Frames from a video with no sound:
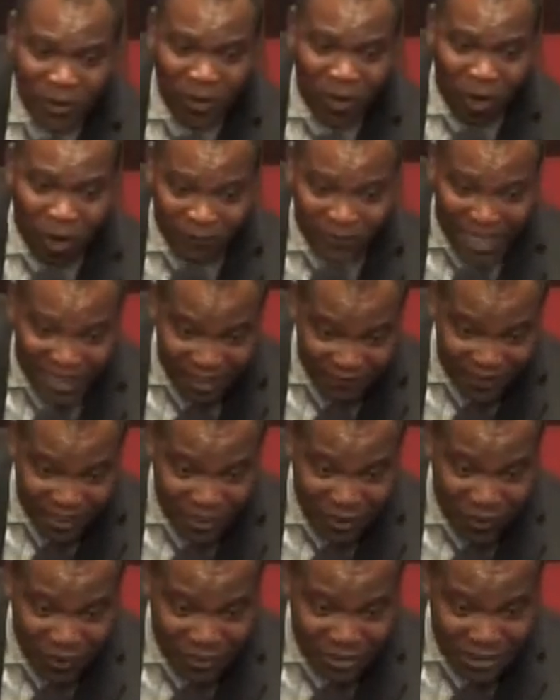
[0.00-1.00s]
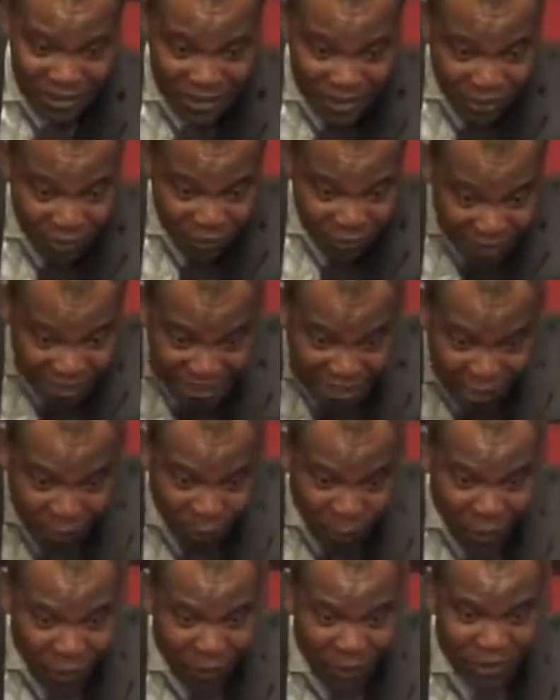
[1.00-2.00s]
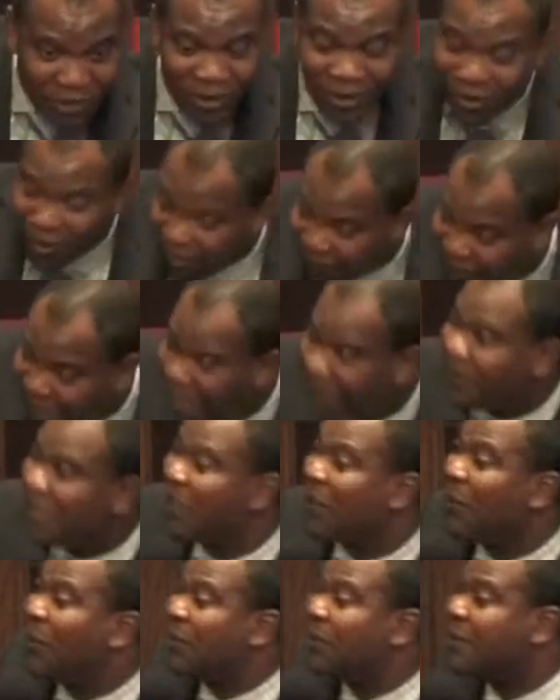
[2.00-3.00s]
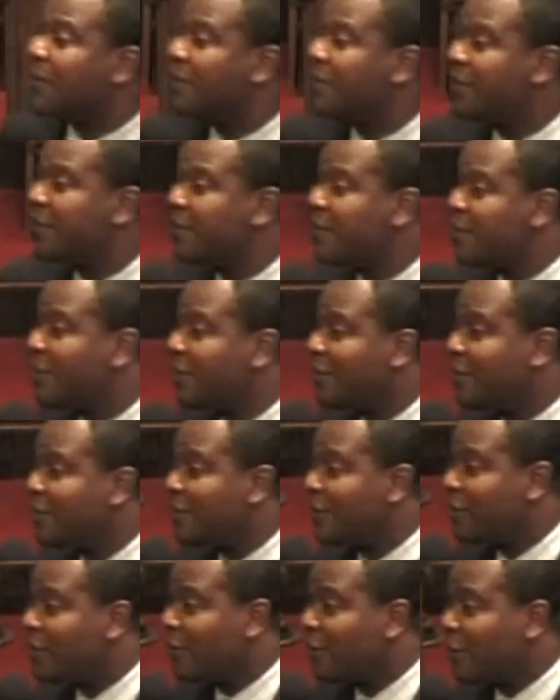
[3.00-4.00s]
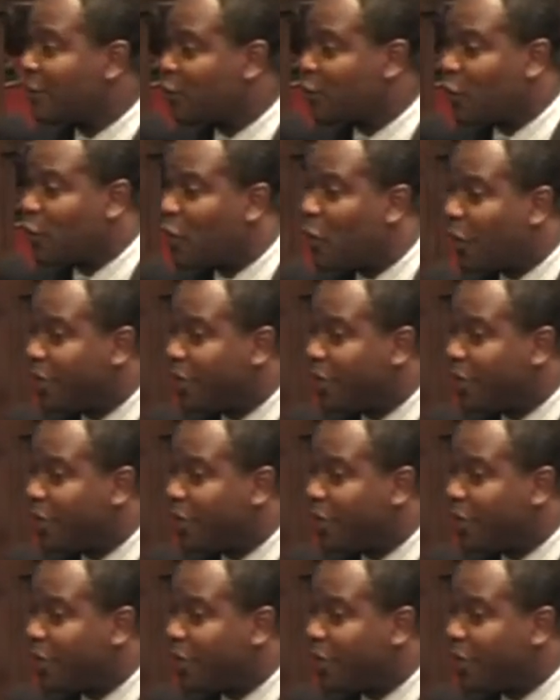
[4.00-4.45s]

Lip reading: of the living God, written word of the living God. So don't